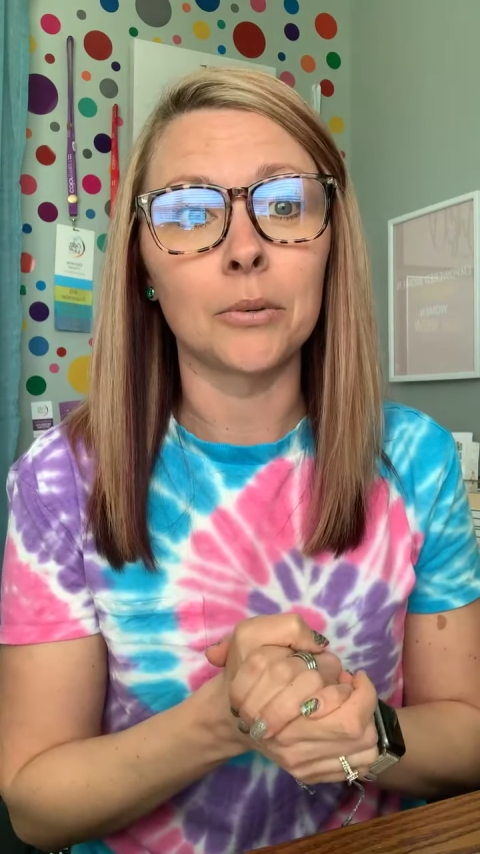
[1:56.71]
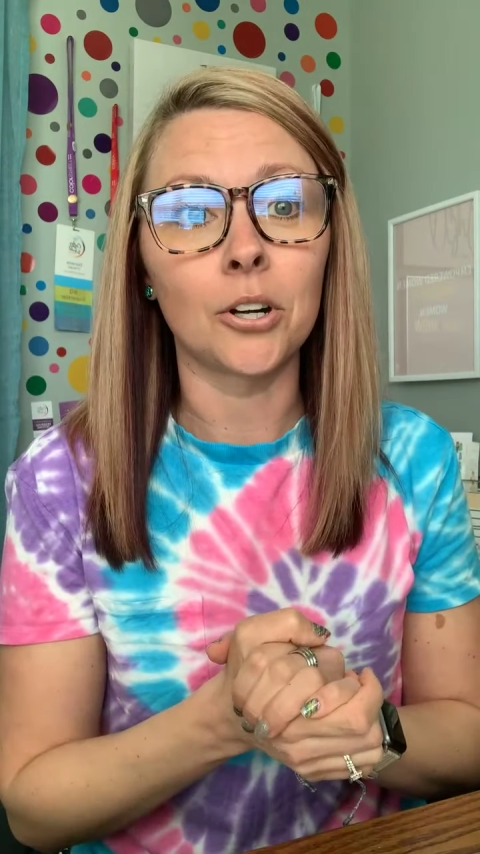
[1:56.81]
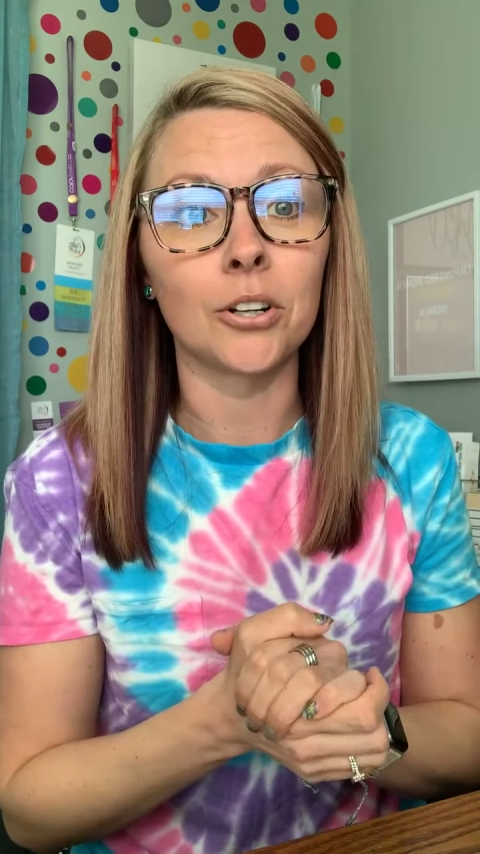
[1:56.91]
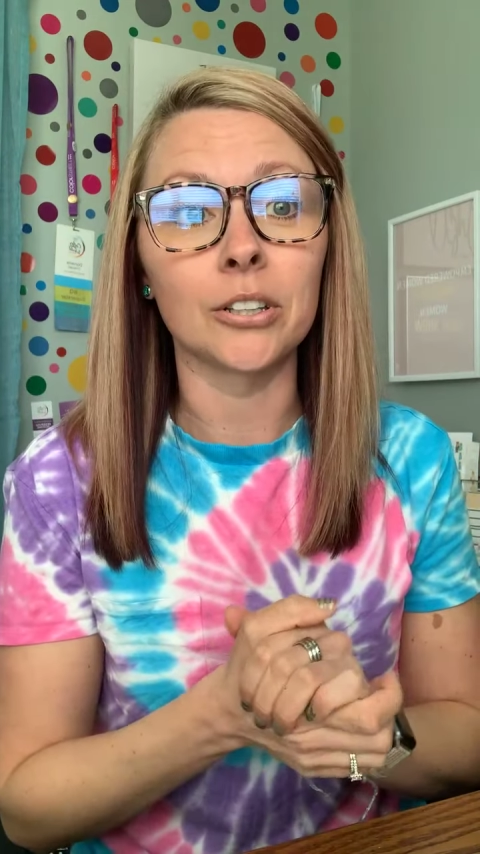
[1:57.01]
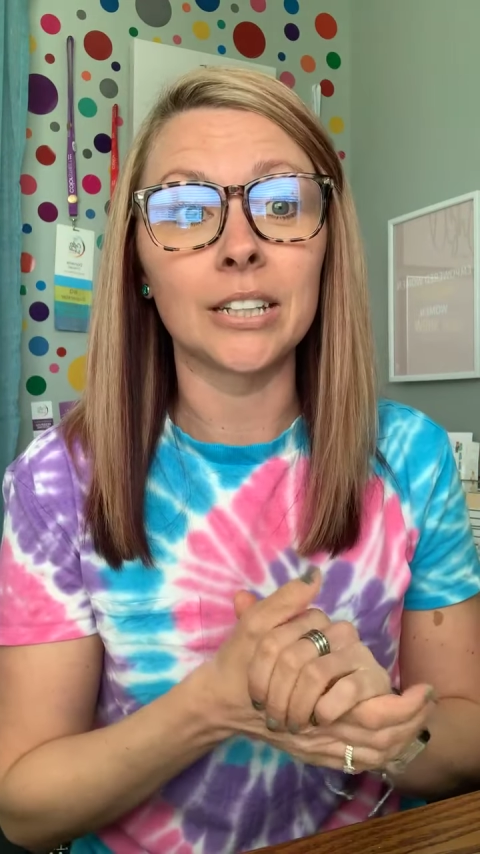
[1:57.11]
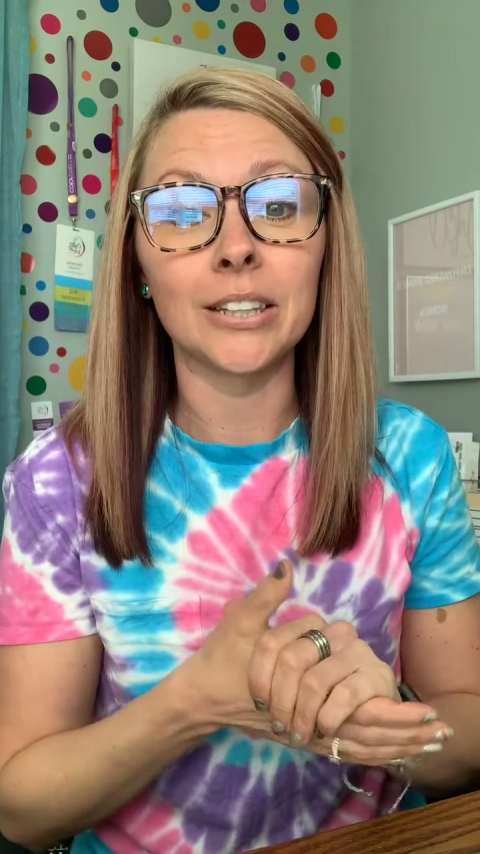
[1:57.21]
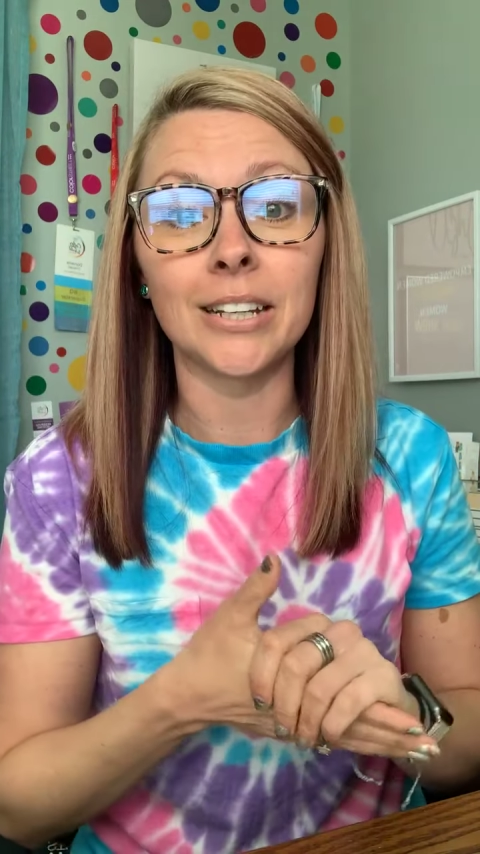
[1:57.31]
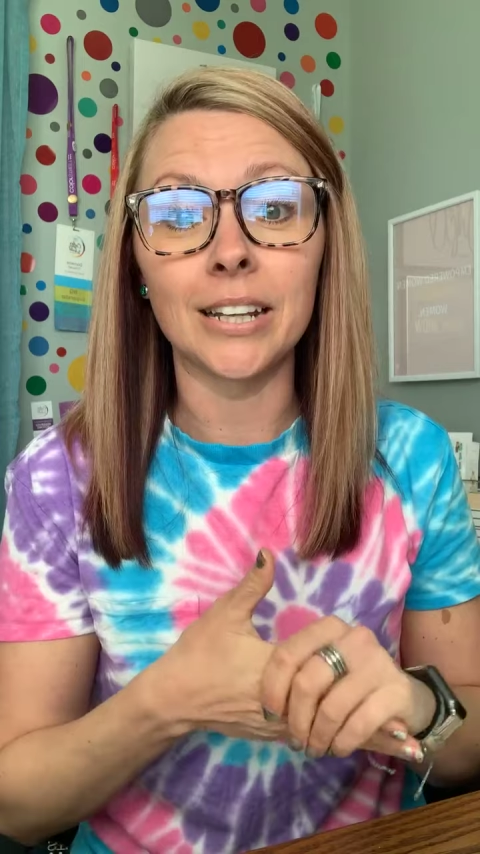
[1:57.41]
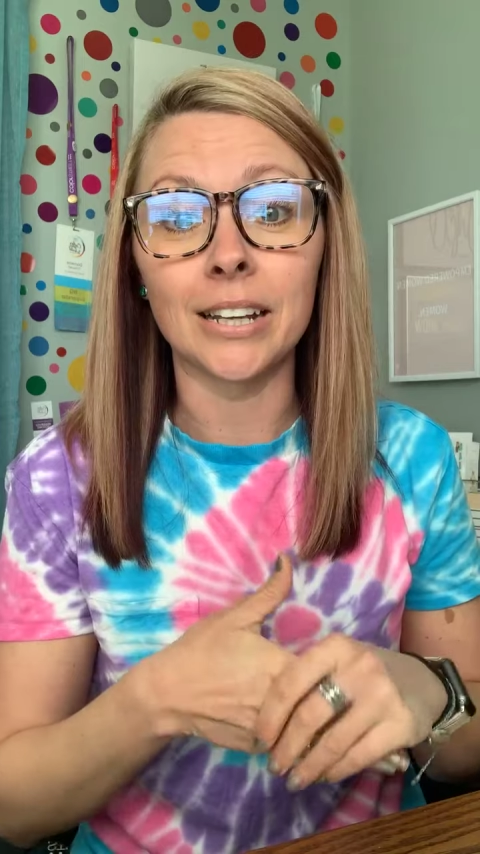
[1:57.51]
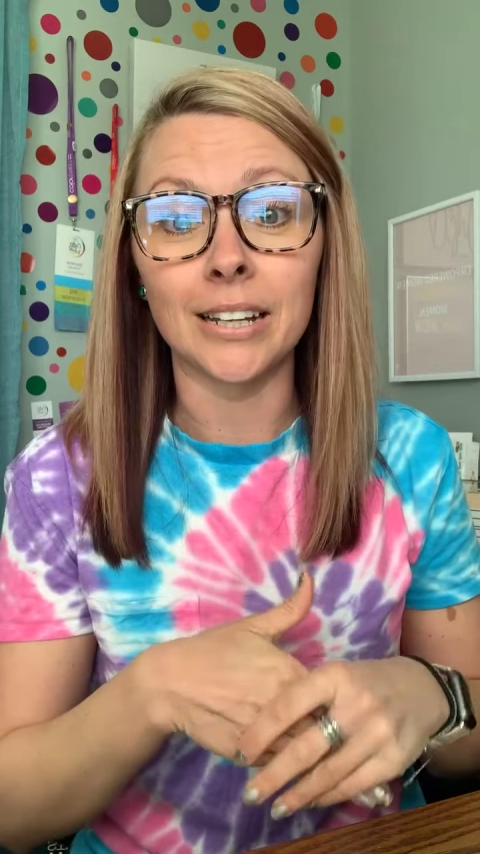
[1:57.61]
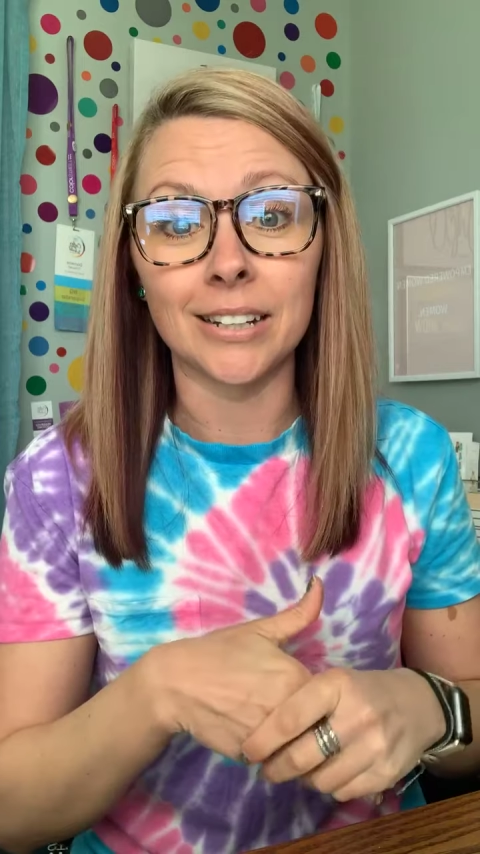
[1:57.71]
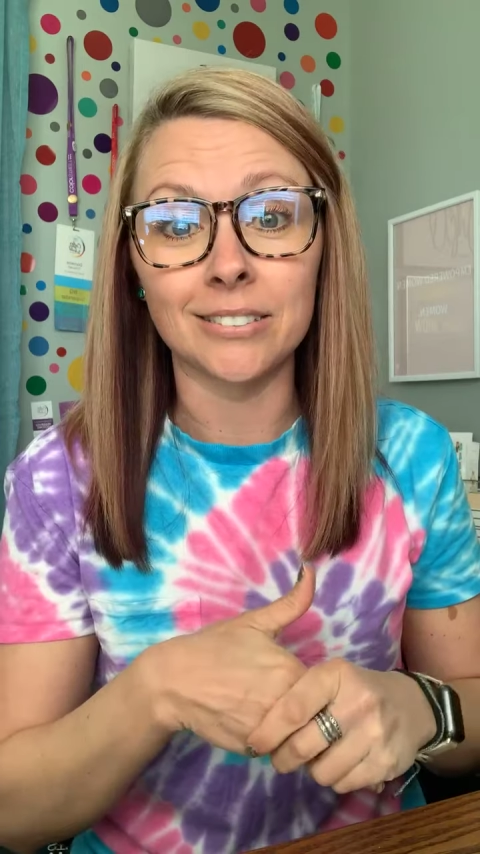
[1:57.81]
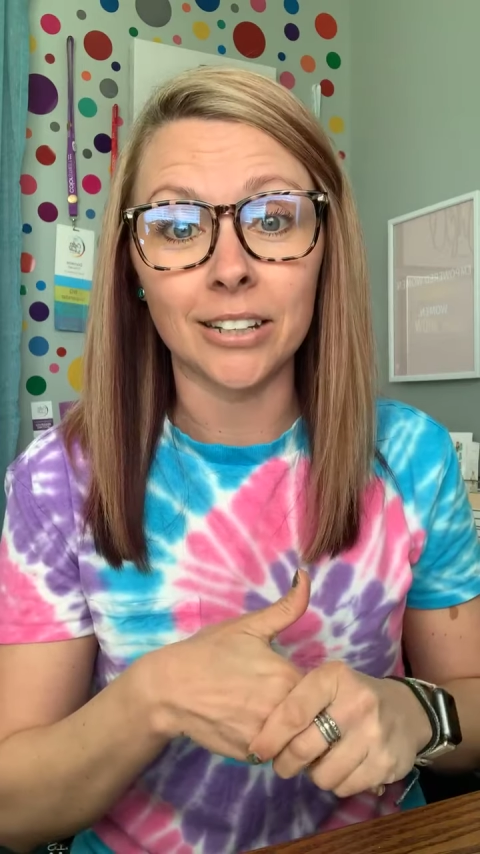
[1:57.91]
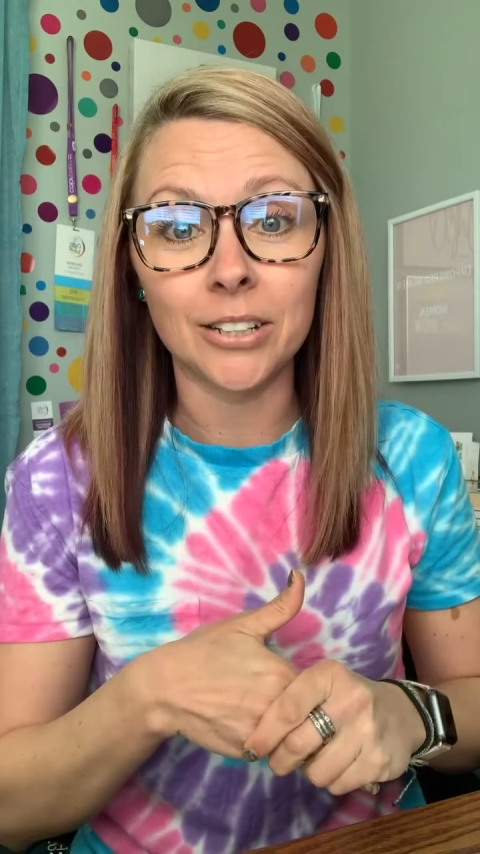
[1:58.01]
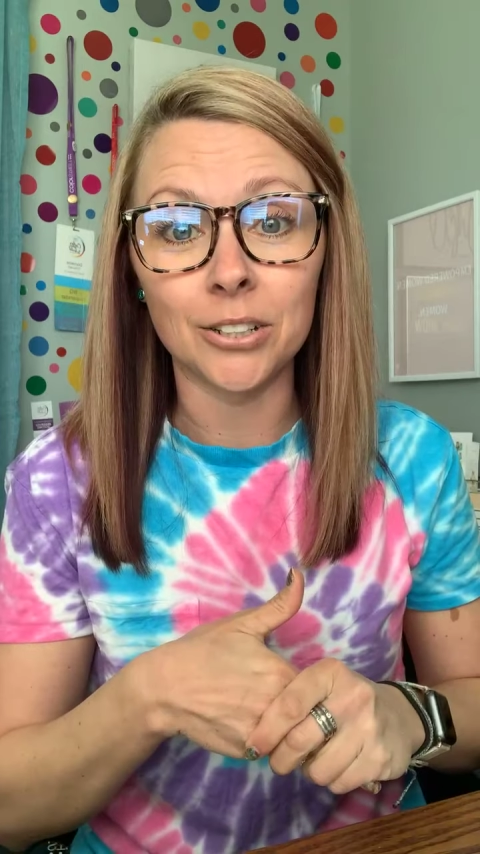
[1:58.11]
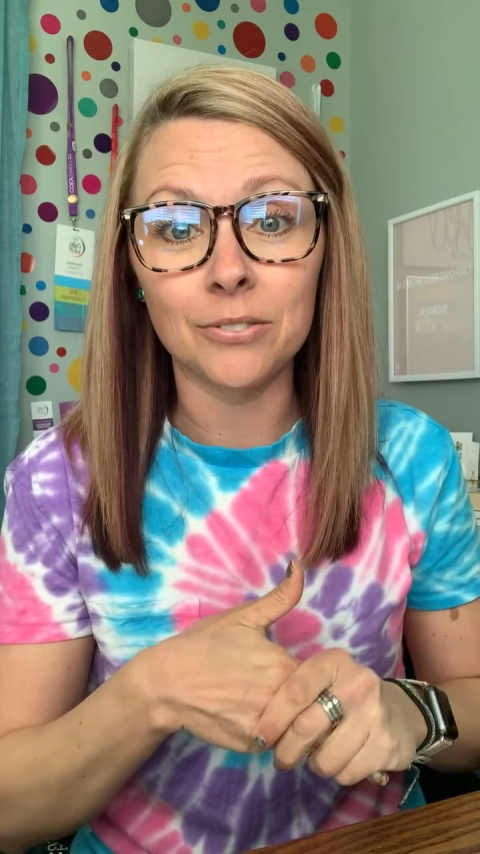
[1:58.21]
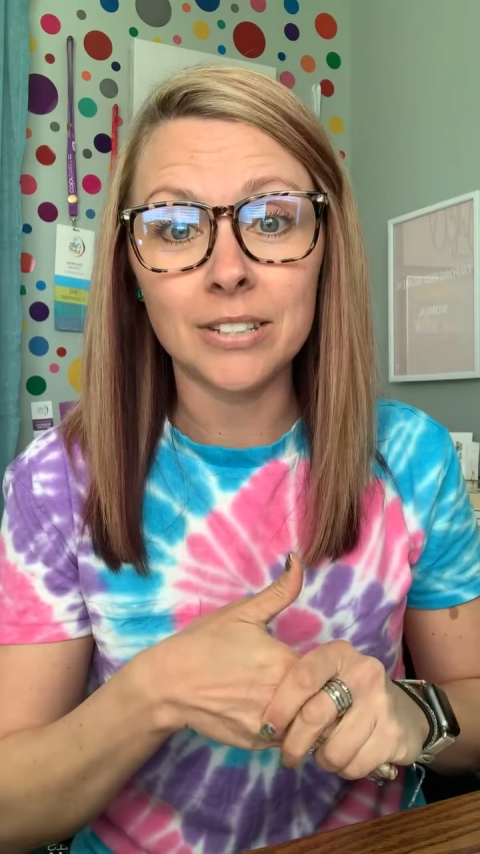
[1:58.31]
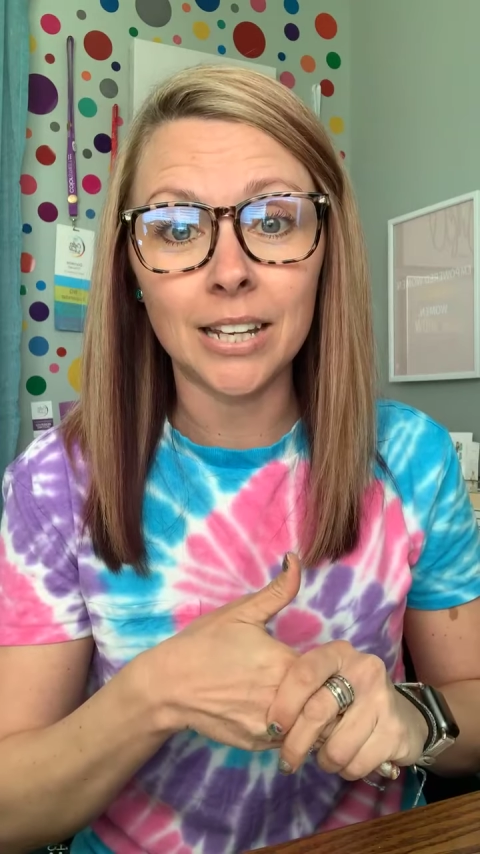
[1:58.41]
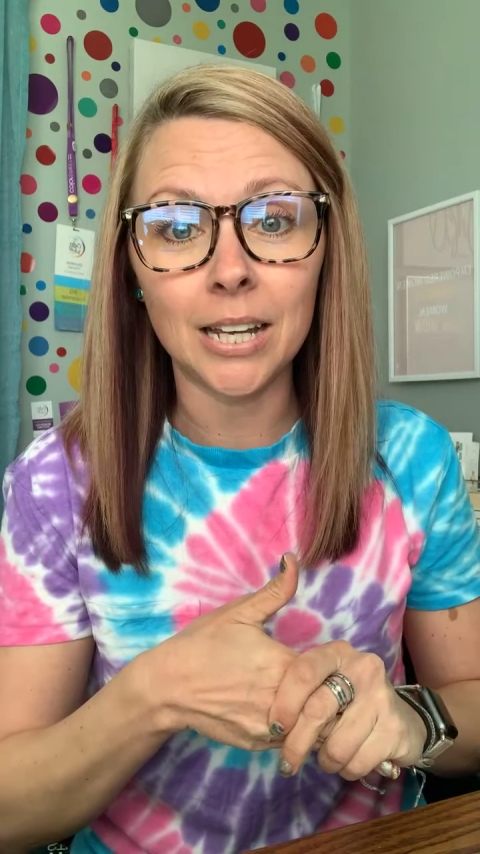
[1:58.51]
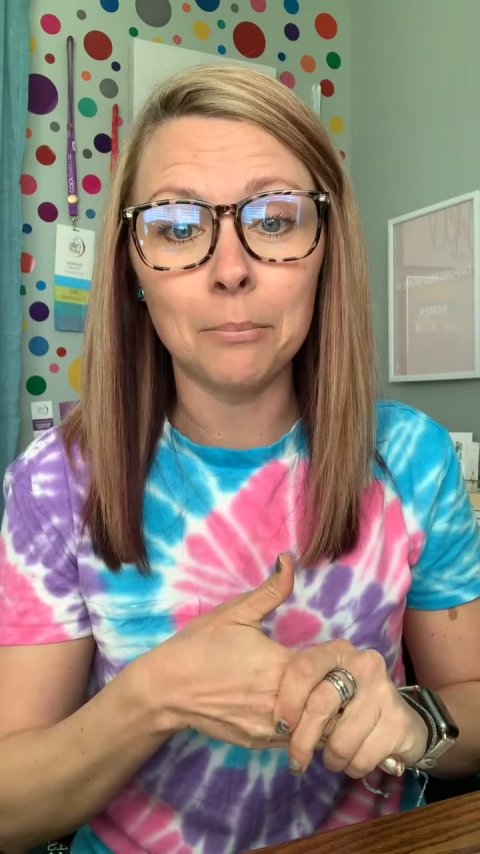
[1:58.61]
currently leading an executive
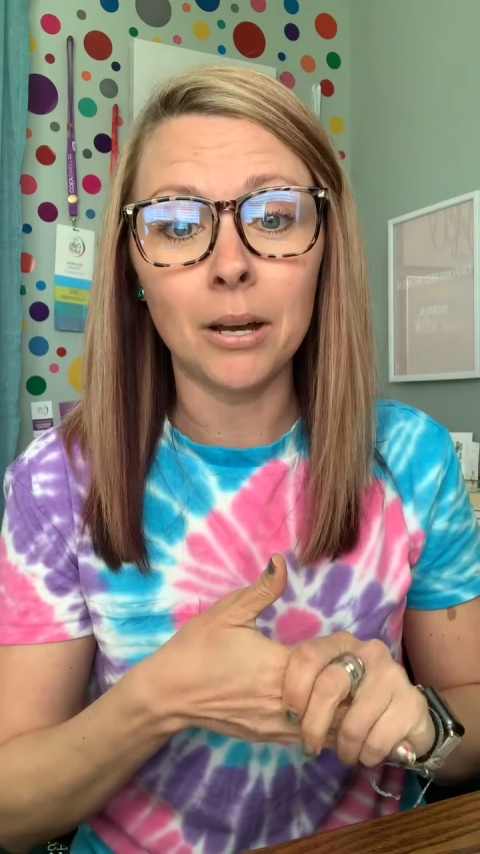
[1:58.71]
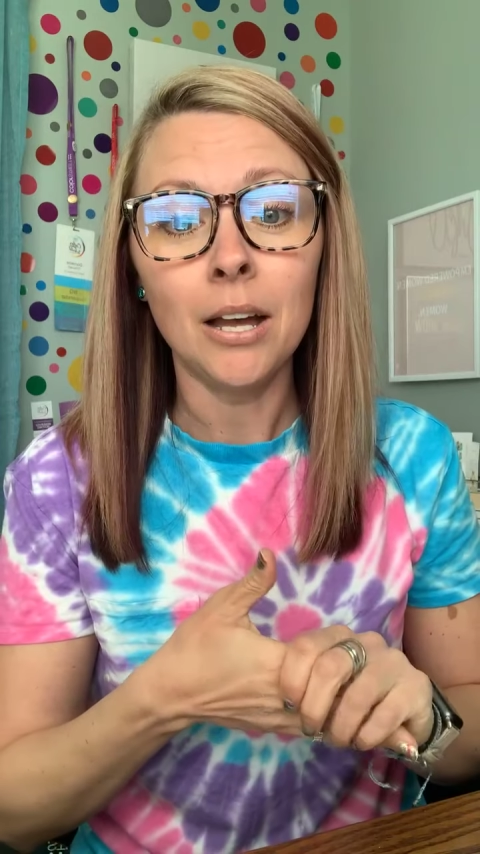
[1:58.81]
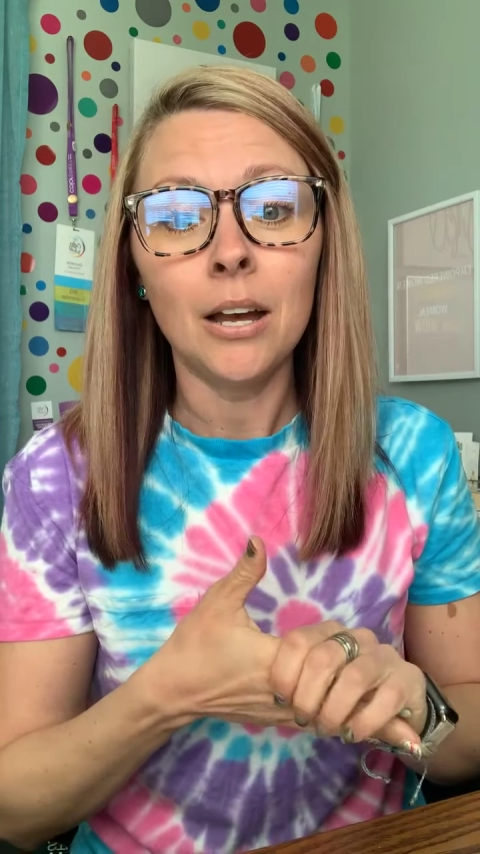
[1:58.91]
team.